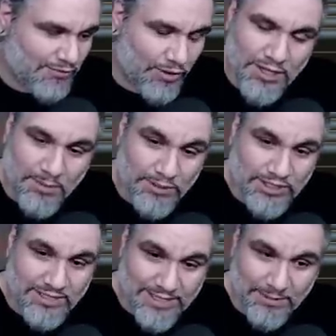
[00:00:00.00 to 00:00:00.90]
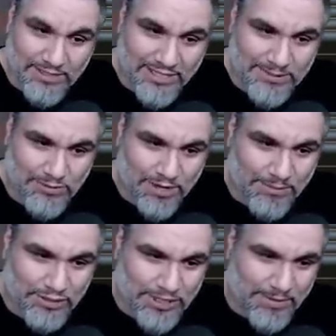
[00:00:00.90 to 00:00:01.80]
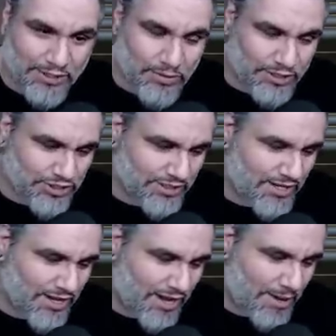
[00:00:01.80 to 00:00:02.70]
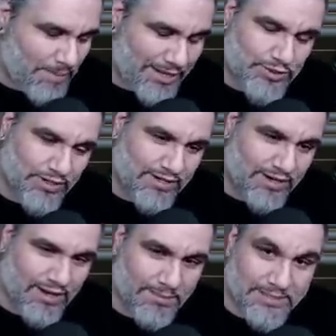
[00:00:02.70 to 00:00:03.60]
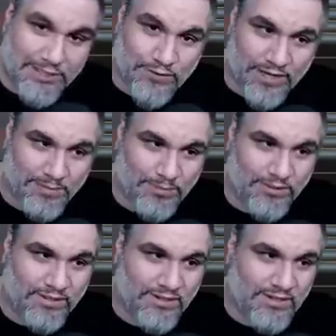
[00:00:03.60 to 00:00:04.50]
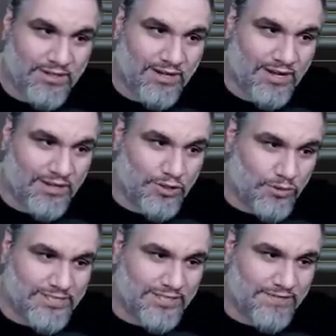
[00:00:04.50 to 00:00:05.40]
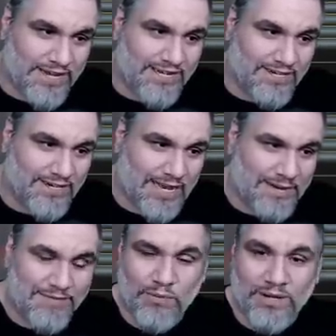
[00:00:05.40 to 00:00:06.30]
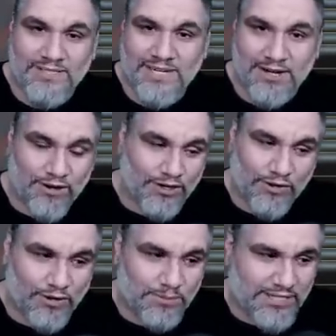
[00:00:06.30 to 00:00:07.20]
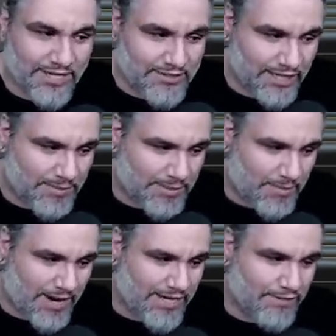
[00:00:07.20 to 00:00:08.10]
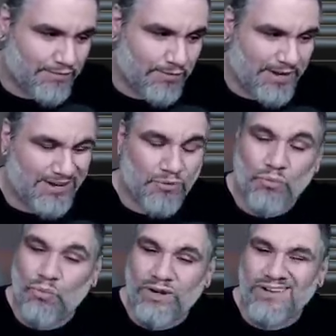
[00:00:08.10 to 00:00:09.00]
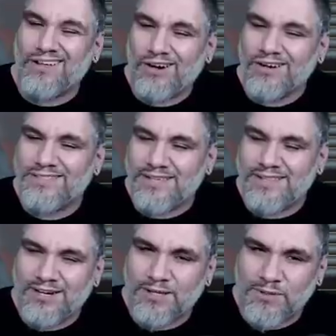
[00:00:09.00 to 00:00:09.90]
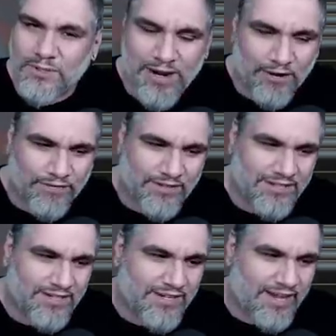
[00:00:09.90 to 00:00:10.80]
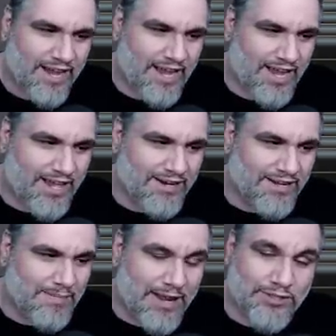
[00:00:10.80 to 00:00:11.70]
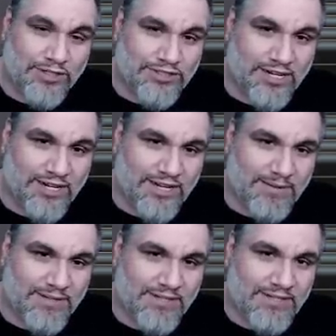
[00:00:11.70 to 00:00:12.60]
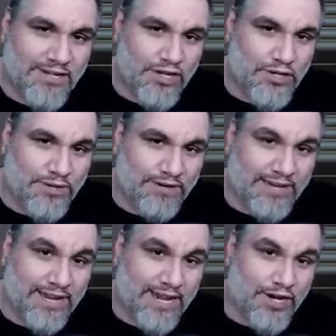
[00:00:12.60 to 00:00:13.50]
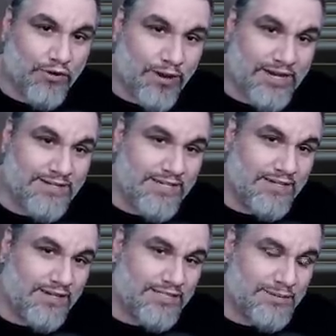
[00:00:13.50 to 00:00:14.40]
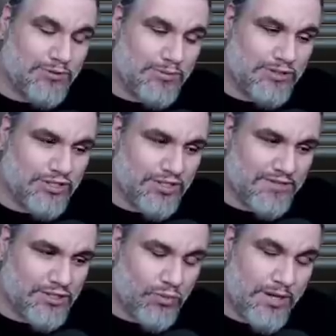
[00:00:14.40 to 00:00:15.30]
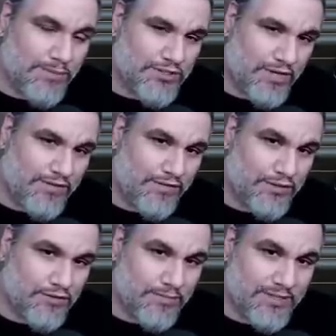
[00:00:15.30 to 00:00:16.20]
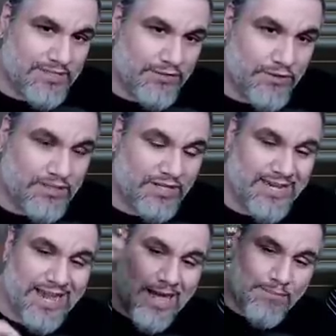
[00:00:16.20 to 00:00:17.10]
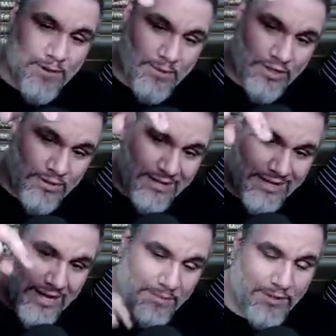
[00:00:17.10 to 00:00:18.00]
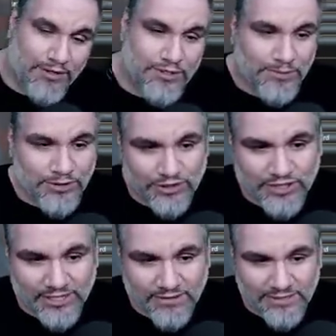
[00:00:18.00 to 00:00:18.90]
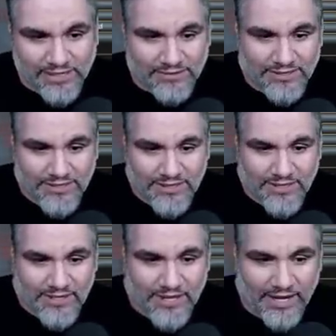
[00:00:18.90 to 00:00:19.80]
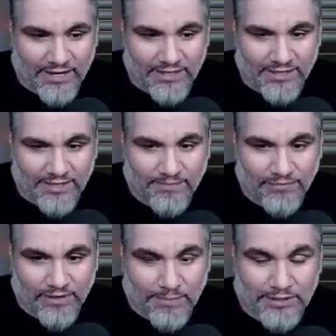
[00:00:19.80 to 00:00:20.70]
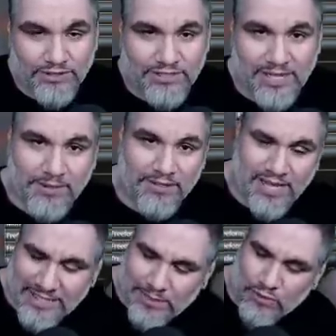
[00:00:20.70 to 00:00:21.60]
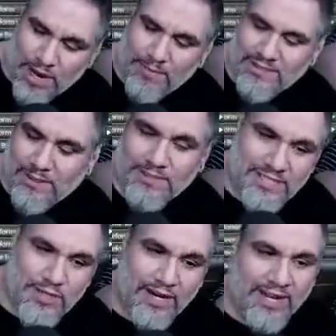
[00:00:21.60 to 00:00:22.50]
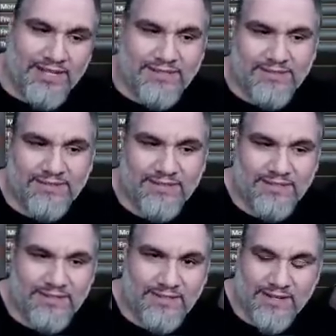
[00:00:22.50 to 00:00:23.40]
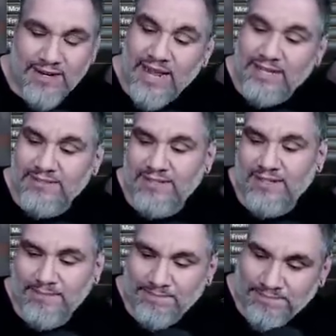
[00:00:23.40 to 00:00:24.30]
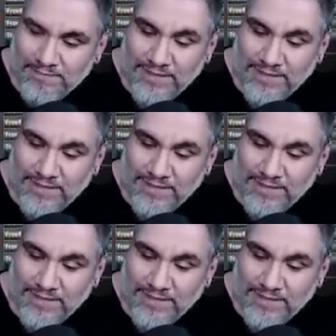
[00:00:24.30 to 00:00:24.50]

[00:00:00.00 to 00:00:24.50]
Really appreciate it. Slam those like and subscribe buttons. Check me out on Twitch, on patreon.com/FrankLepore, on coolstuffinc.com. Every Wednesday I had an article go up today talking about the Pioneer format and what are the cards I think are the most powerful. And manatraders.com. You can get a great deal on a subscription service, 20% off the first 3 months if you use the link and promo code down below, so be sure to check those out. And be sure to slam those like and subscribe buttons. I will see you guys next time.